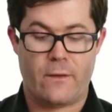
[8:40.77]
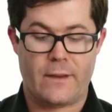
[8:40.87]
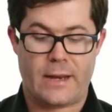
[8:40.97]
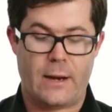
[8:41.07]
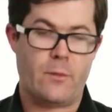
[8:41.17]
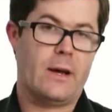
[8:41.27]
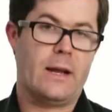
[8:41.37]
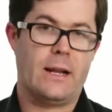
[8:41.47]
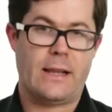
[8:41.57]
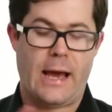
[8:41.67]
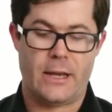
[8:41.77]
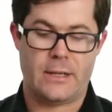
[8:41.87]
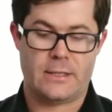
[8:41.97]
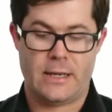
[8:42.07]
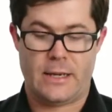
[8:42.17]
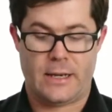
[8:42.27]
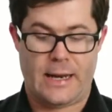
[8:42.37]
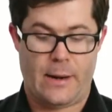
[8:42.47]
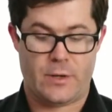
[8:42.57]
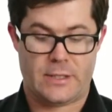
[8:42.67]
on the camera and allow you to set your
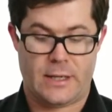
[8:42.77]
camera